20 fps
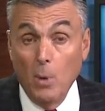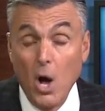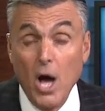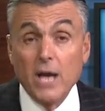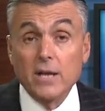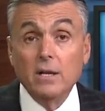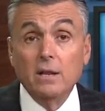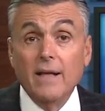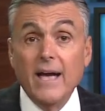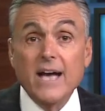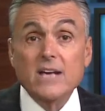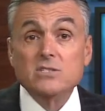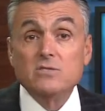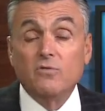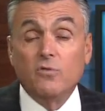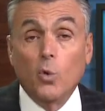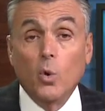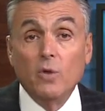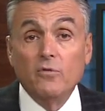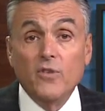bought in the
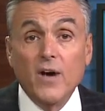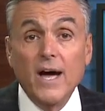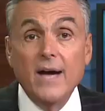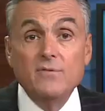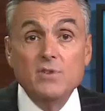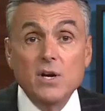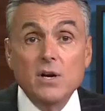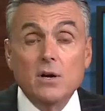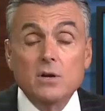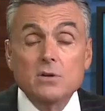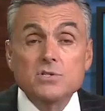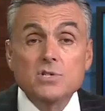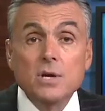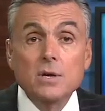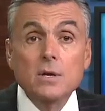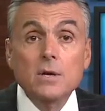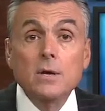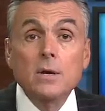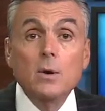last 4 or 5 years